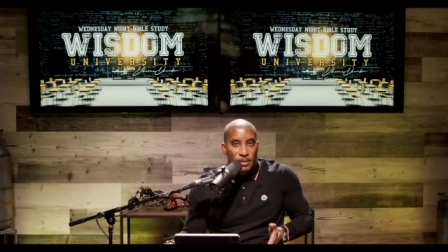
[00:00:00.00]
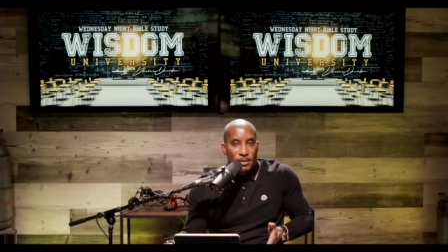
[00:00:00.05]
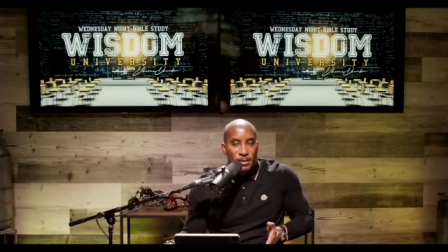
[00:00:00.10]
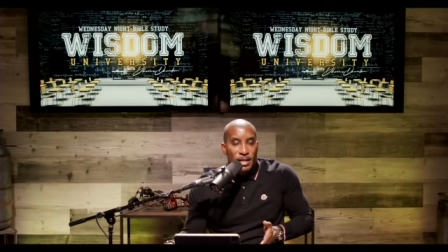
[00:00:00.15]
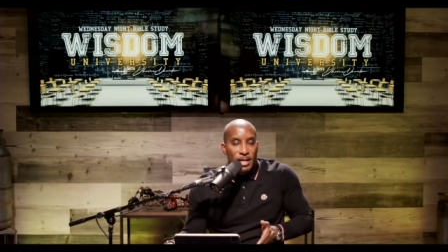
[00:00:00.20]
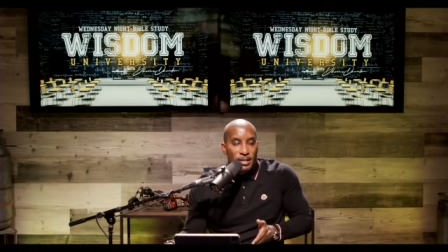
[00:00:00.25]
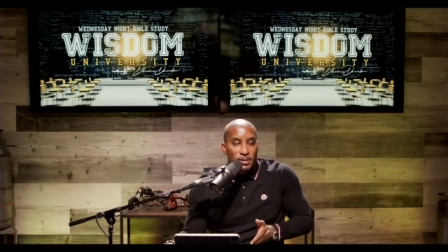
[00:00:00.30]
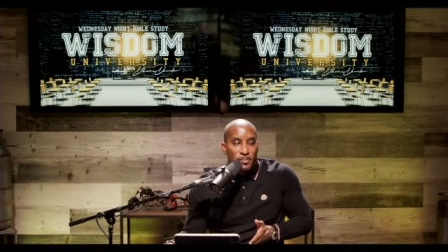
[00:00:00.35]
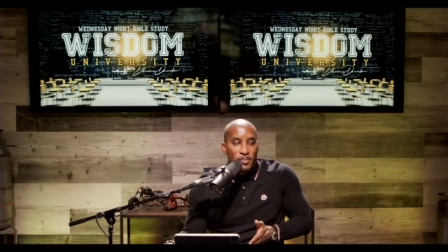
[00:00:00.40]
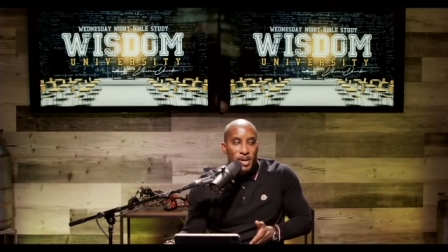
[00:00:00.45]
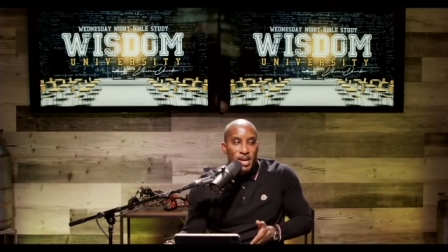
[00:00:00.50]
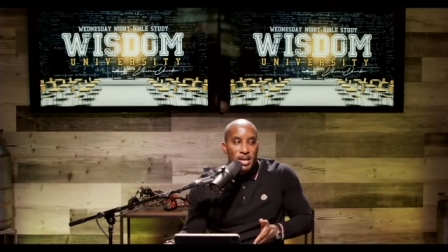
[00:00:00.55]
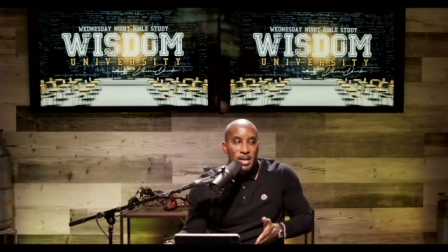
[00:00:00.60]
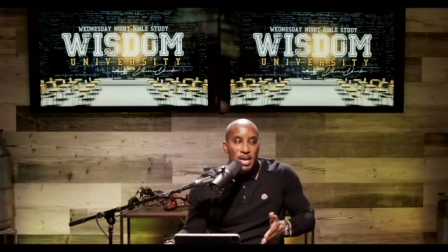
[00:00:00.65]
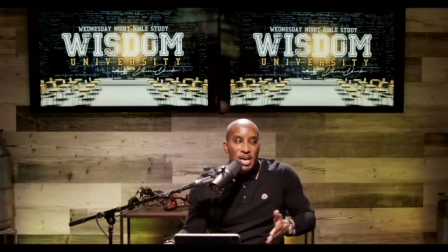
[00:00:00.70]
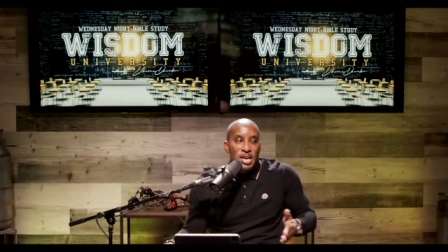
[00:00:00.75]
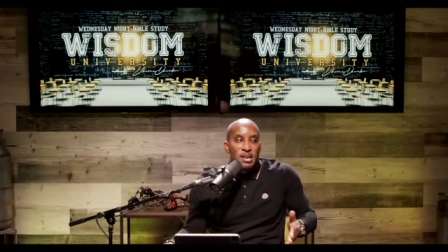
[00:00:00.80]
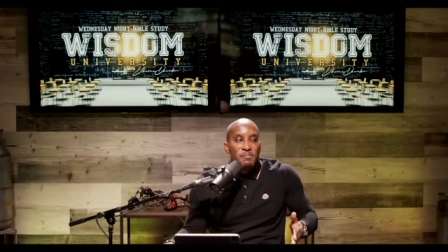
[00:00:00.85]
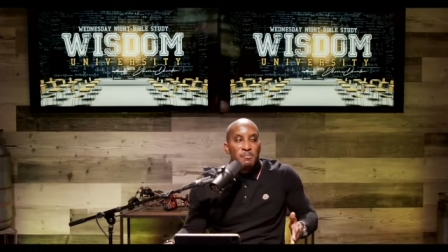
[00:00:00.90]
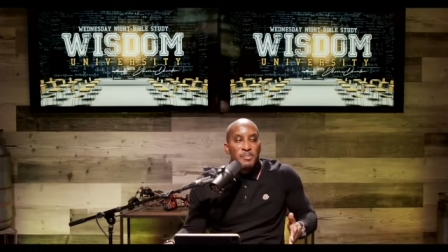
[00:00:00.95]
that's
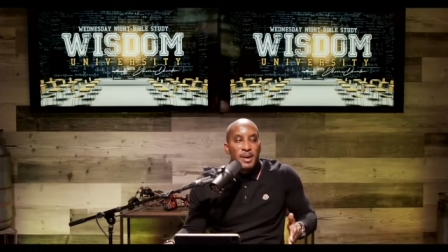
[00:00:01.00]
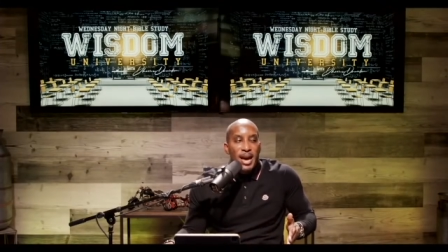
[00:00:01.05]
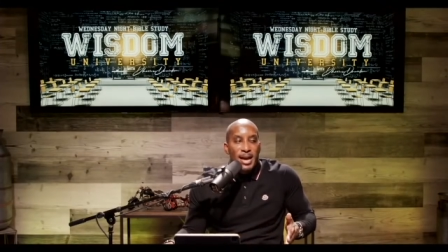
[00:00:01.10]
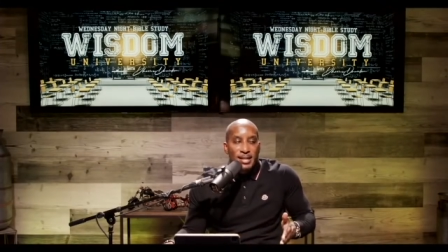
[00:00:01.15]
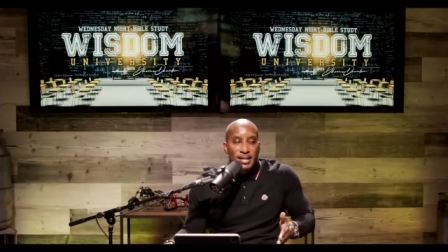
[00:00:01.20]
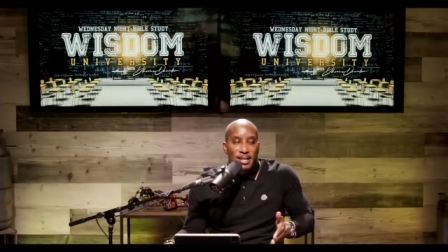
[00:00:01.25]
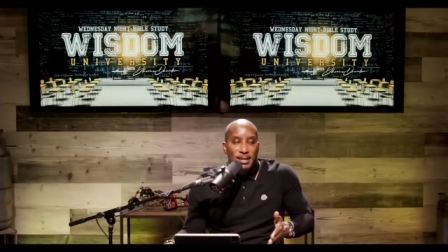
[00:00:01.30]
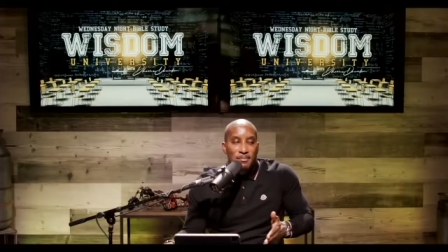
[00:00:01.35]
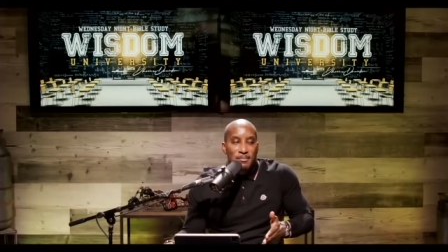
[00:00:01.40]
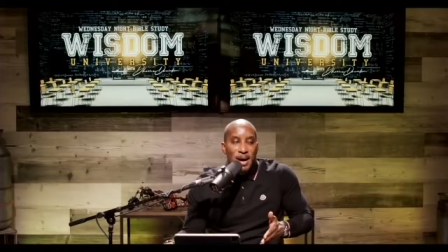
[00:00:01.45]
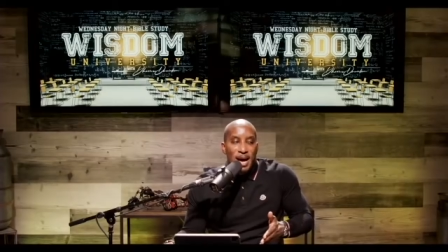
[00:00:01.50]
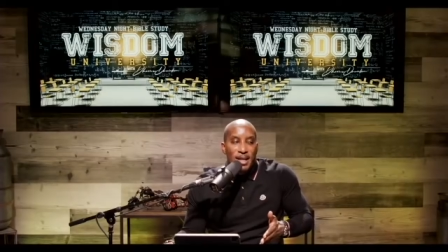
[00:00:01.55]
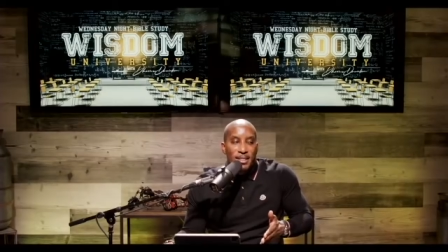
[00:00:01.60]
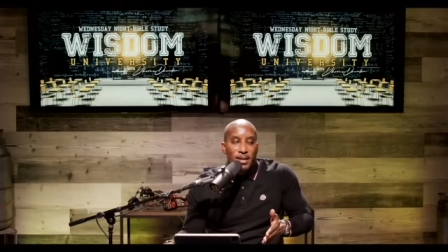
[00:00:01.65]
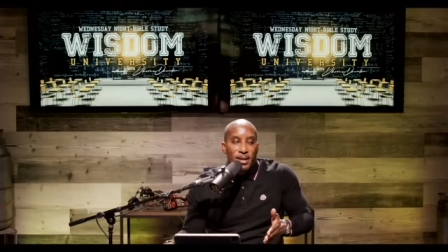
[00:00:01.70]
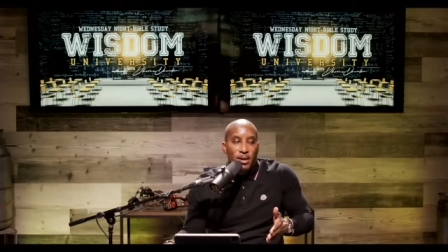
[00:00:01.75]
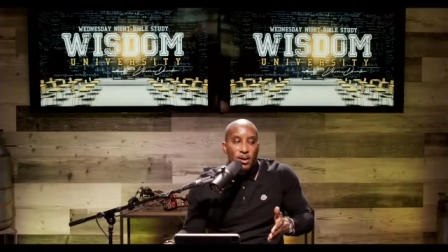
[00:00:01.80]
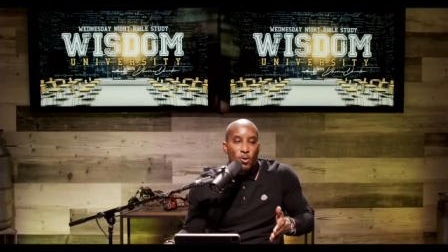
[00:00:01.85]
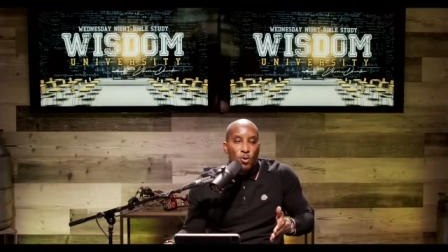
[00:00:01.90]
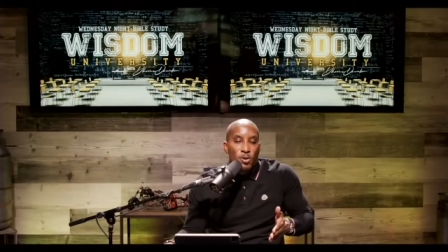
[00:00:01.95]
being impacted by
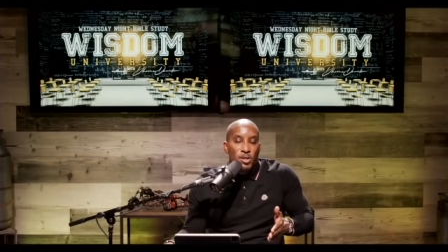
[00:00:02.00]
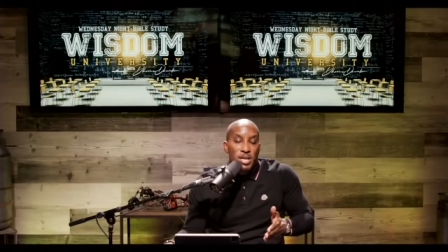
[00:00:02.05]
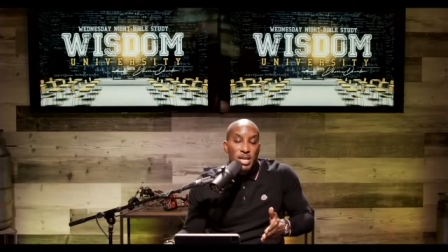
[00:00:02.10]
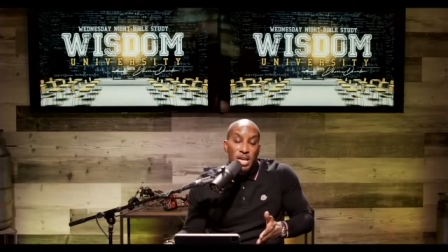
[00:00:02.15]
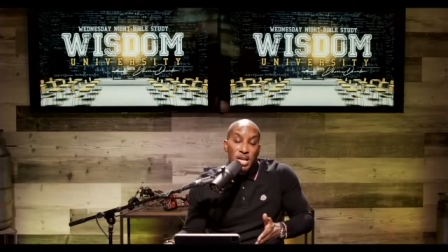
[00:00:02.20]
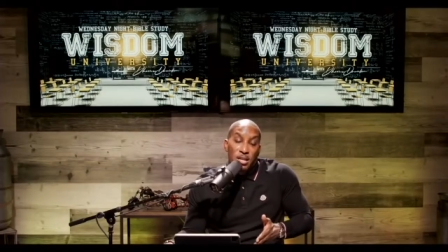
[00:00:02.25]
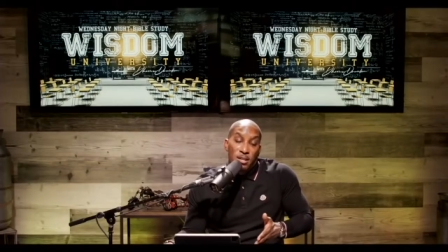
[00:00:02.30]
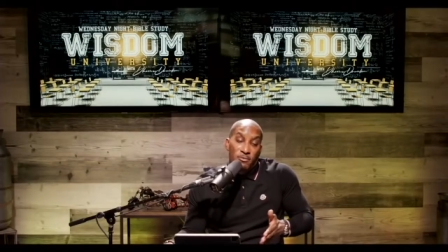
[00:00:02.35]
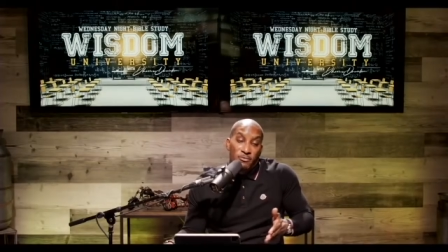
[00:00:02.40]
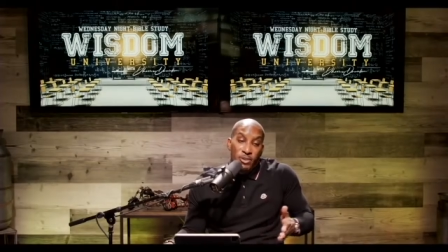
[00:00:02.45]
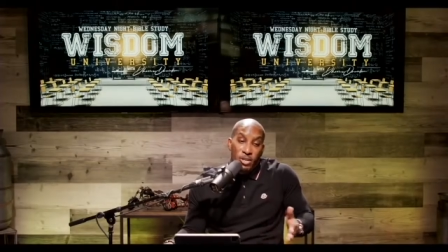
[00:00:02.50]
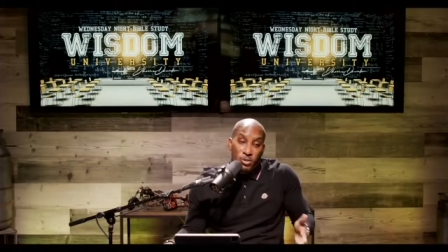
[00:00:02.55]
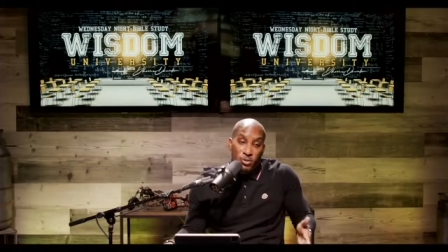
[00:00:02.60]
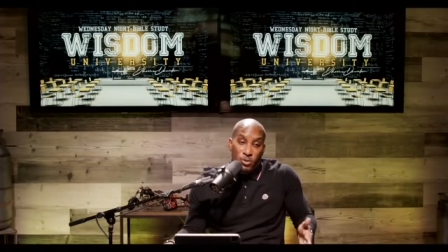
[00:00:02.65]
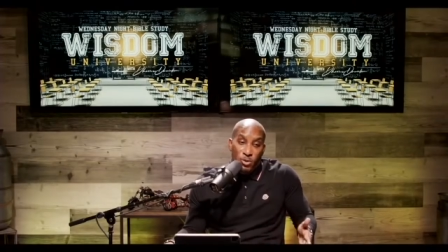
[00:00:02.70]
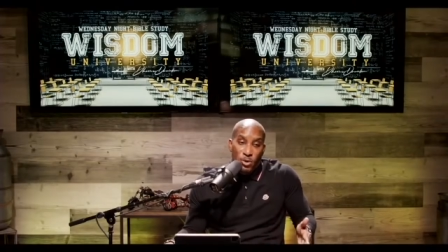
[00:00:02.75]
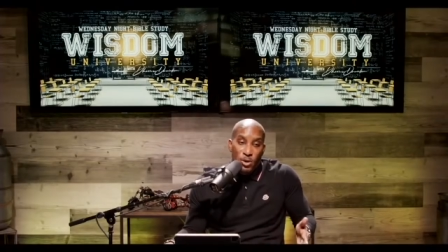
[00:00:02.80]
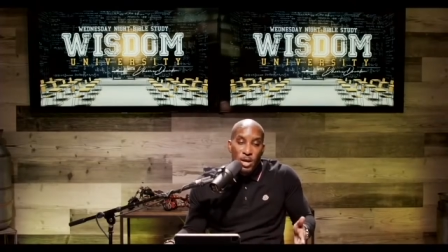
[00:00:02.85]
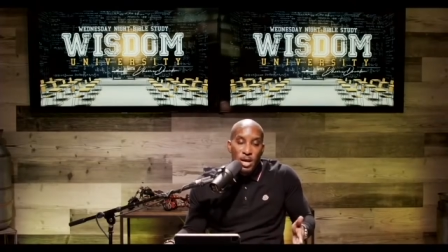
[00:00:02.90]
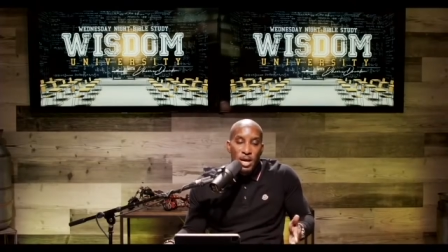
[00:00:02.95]
their or the
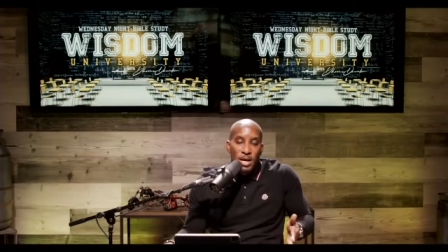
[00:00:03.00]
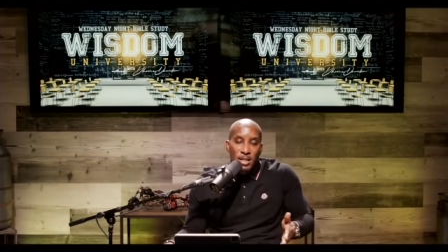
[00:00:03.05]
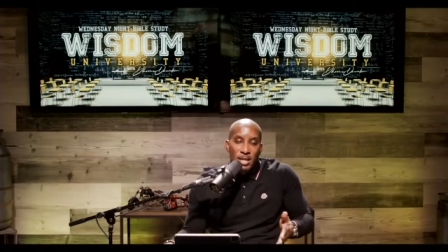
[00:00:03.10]
individual